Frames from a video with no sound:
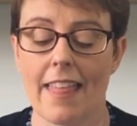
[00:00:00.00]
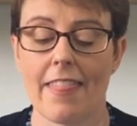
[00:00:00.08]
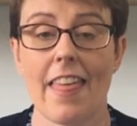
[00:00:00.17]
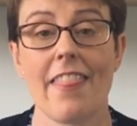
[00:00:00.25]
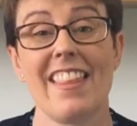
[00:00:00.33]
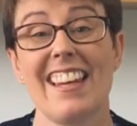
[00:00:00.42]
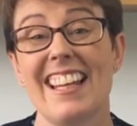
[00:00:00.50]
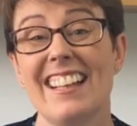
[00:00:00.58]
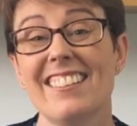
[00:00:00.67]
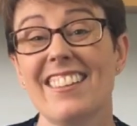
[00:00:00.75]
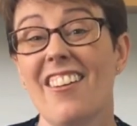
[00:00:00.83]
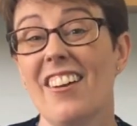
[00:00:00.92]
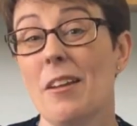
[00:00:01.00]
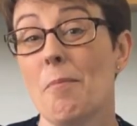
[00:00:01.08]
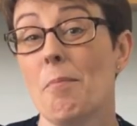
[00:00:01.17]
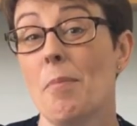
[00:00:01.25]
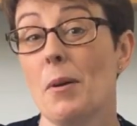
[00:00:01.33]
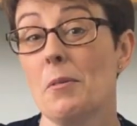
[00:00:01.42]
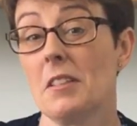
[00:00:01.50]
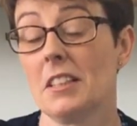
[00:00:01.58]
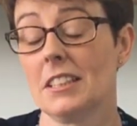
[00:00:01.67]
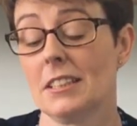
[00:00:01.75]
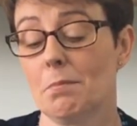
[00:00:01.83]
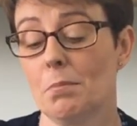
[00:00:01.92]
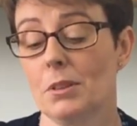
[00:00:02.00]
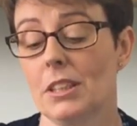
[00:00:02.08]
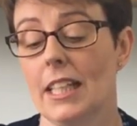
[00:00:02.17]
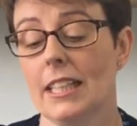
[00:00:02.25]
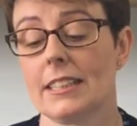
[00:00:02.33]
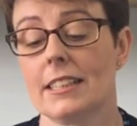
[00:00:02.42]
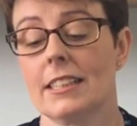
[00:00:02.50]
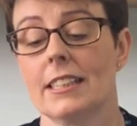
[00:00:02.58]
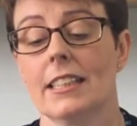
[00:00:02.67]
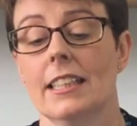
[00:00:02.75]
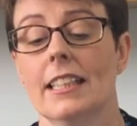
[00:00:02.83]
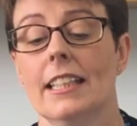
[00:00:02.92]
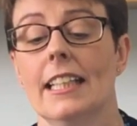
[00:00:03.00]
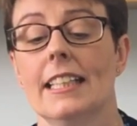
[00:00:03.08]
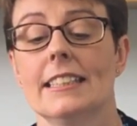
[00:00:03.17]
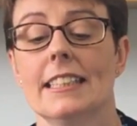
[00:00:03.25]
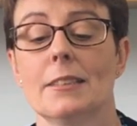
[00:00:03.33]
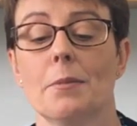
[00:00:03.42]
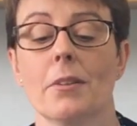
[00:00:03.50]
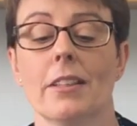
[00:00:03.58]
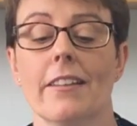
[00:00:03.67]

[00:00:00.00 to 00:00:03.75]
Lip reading: and then the little kind of bonus project is this one.